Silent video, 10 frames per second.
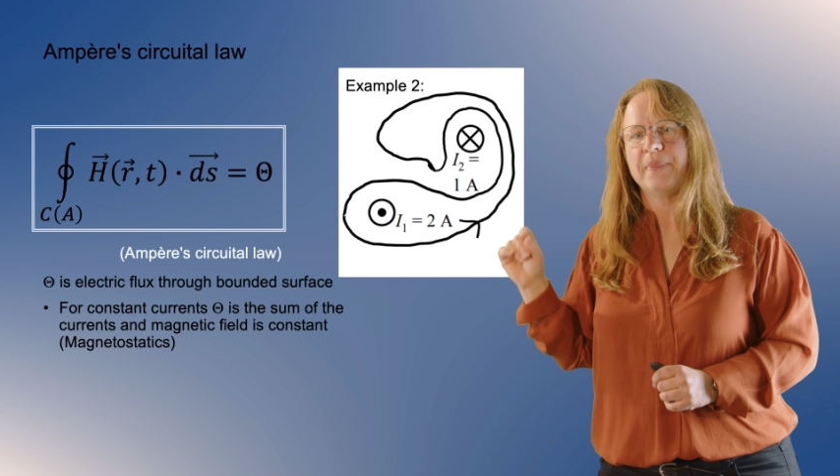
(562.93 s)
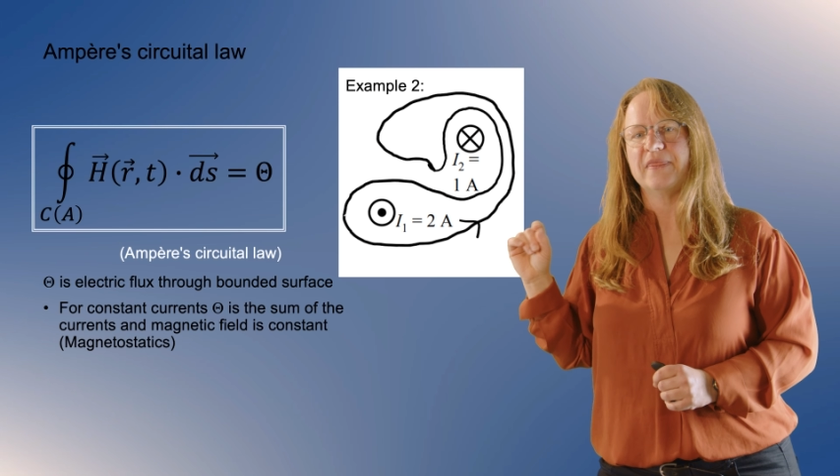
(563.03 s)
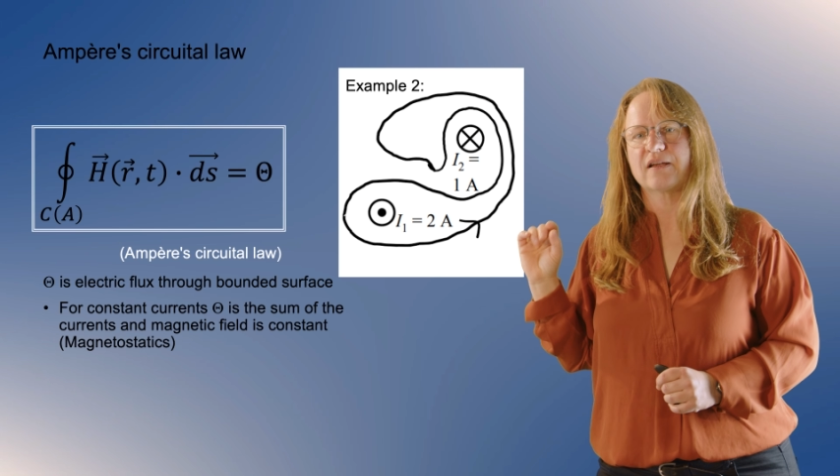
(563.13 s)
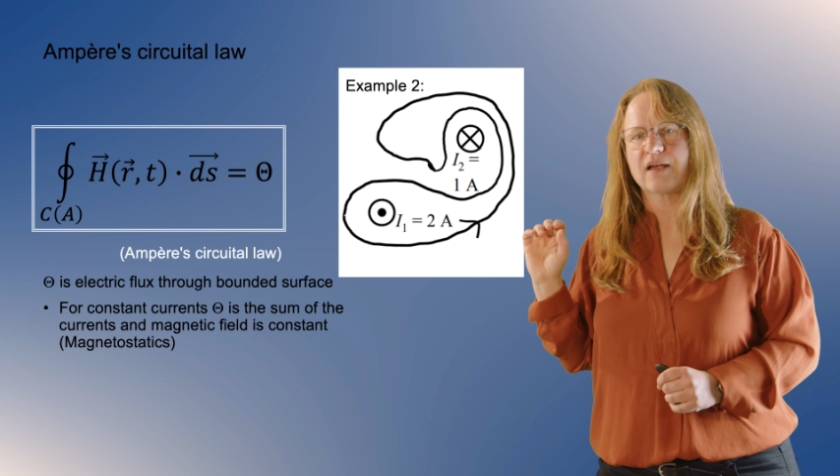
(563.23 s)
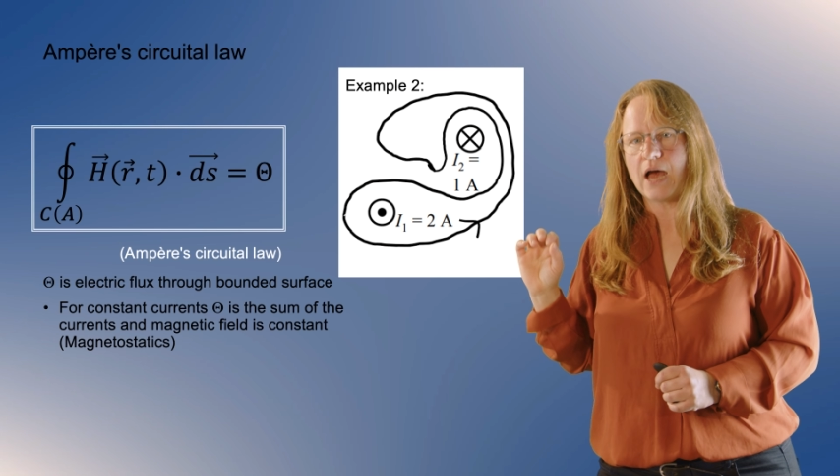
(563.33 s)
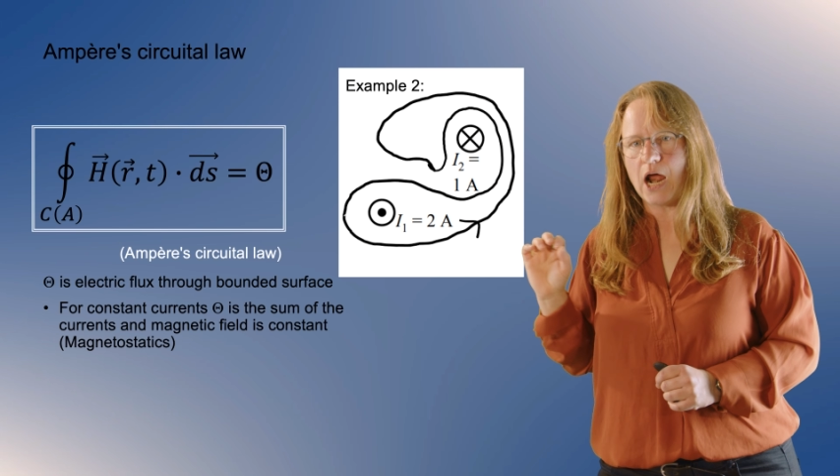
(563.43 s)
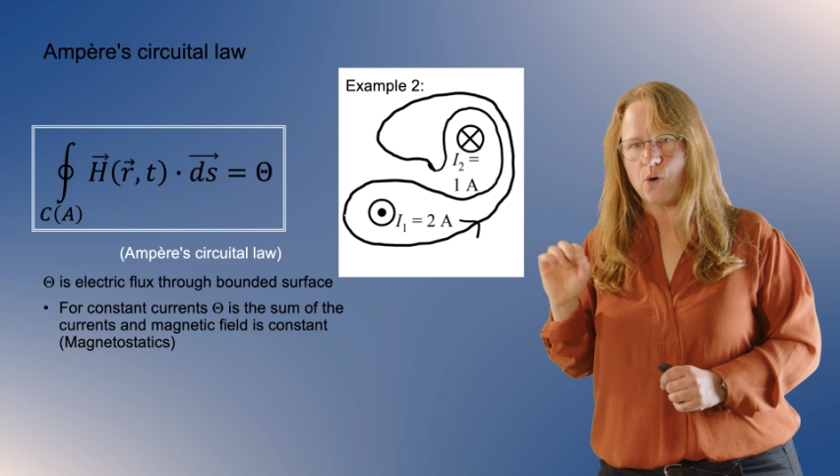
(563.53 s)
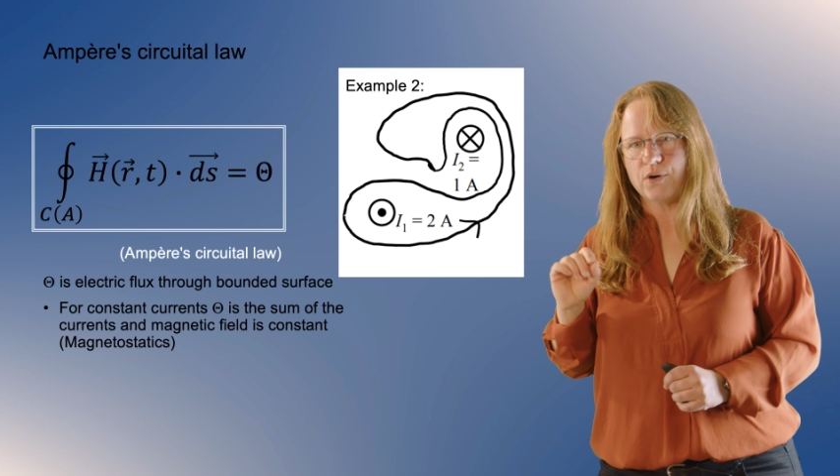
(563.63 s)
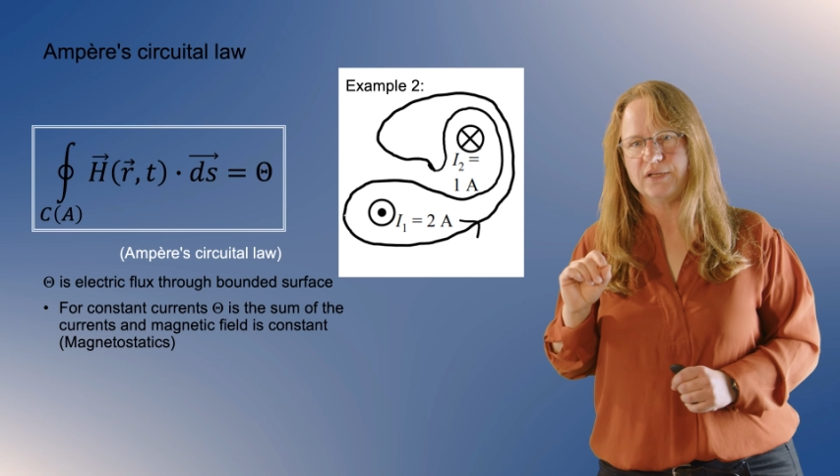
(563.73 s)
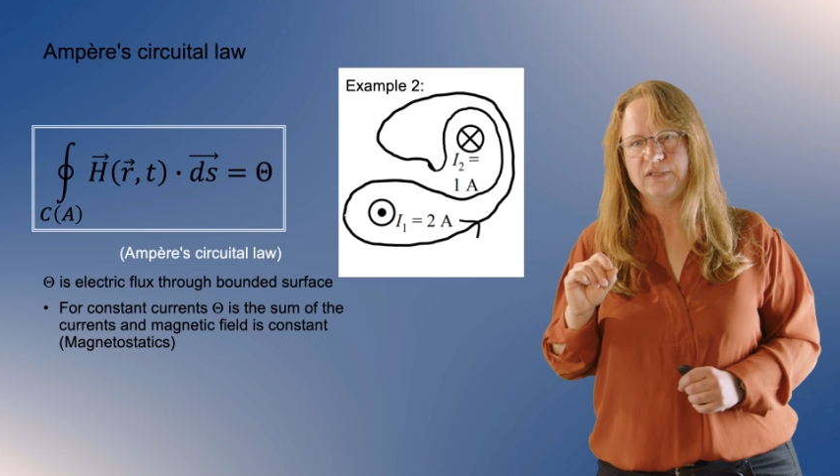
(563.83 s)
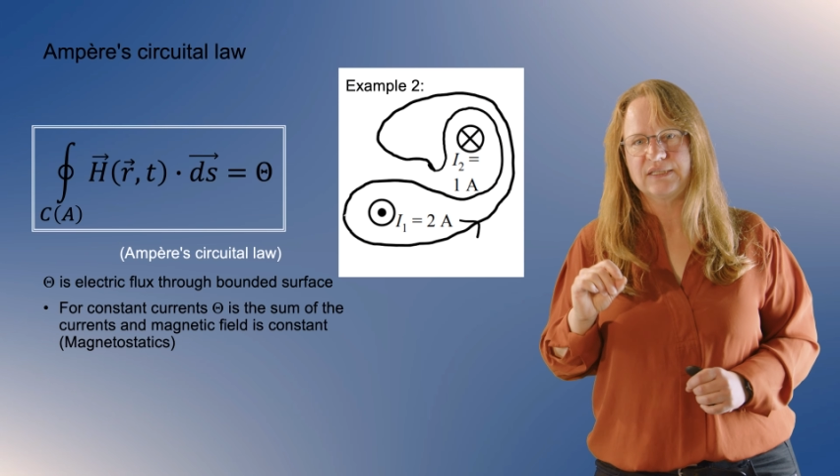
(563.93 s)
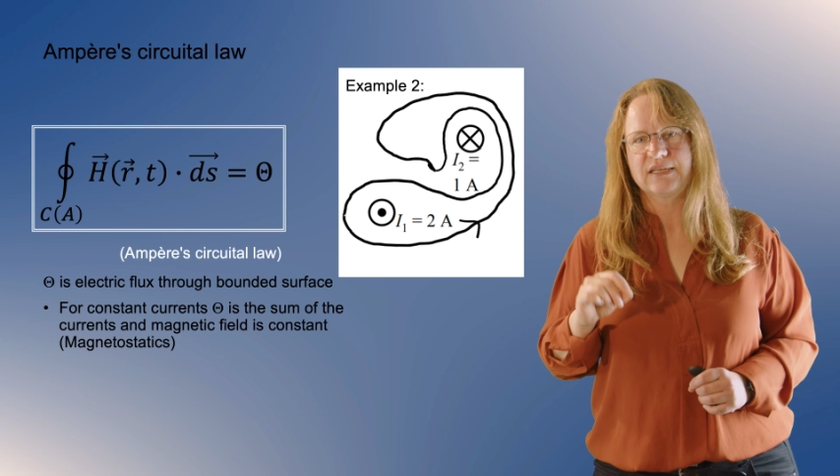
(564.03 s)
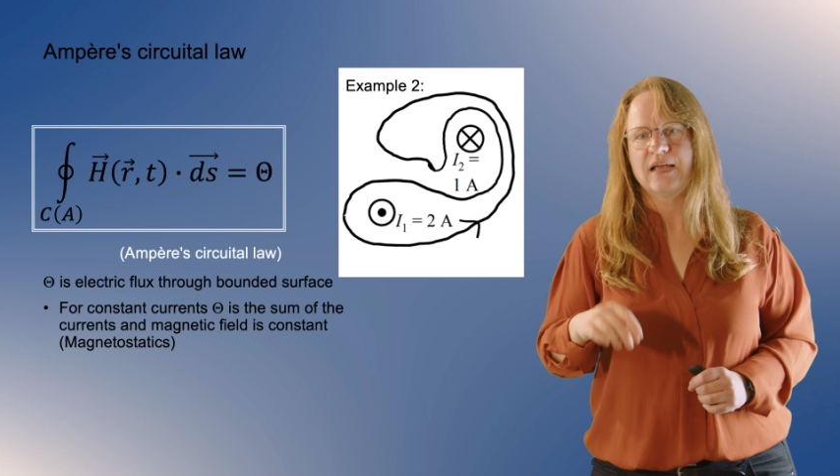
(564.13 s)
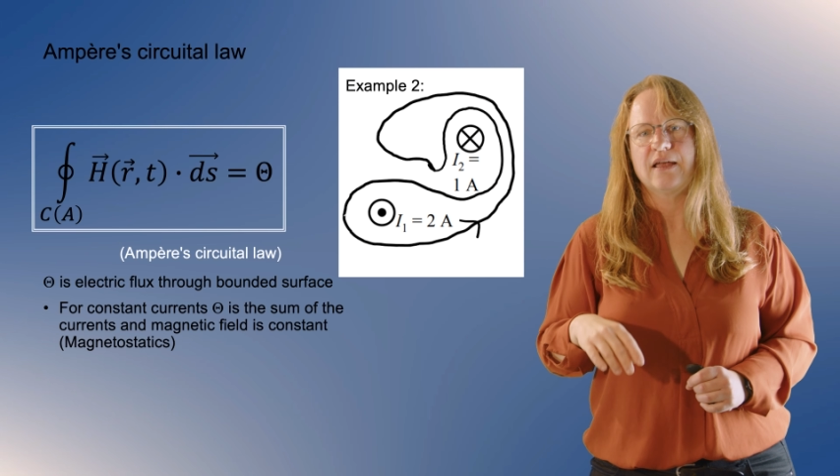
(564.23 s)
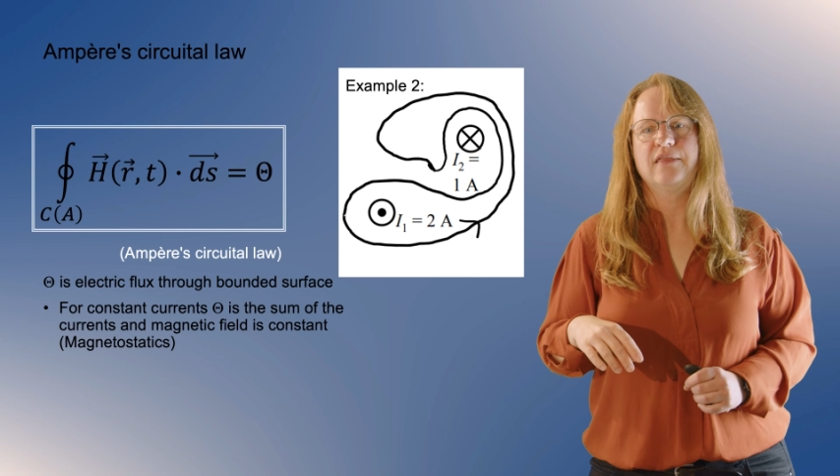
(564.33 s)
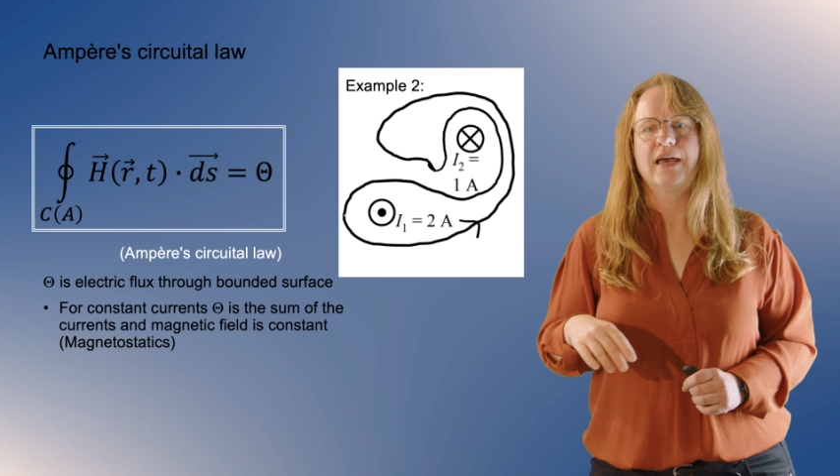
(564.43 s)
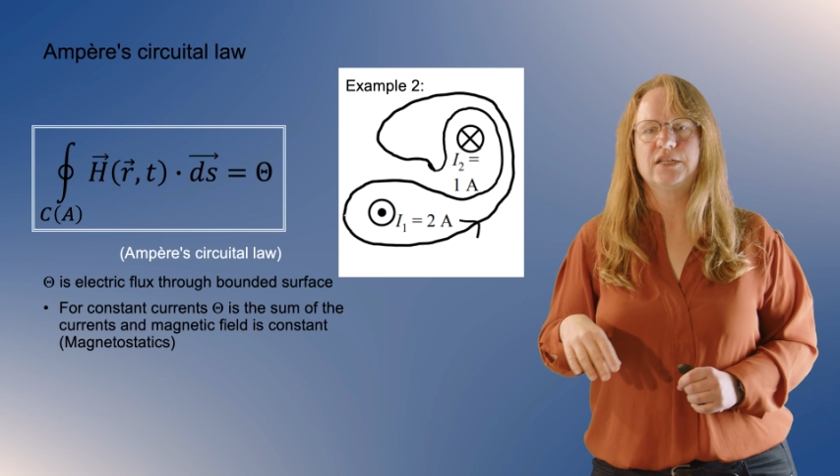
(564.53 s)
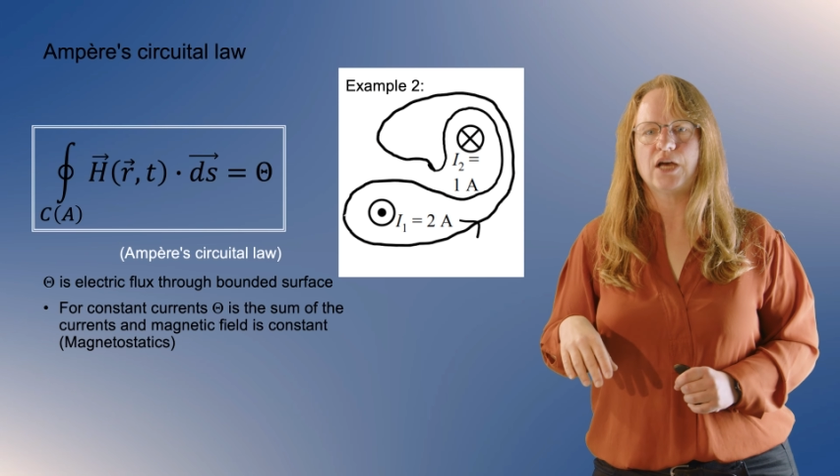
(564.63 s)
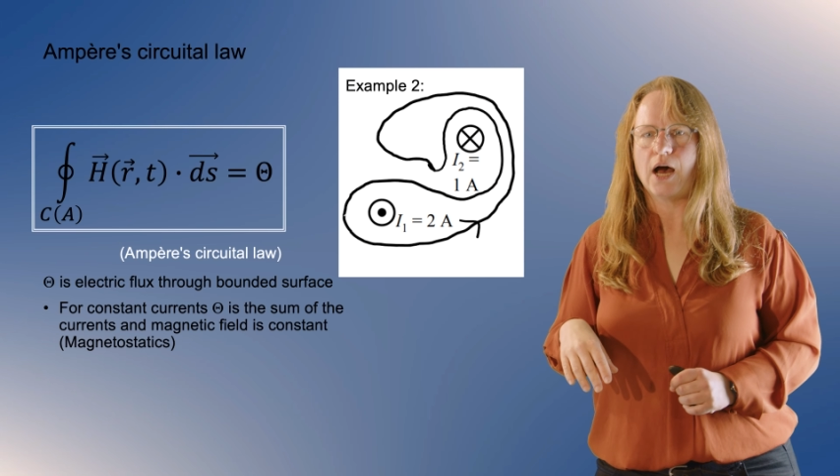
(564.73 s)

the currents that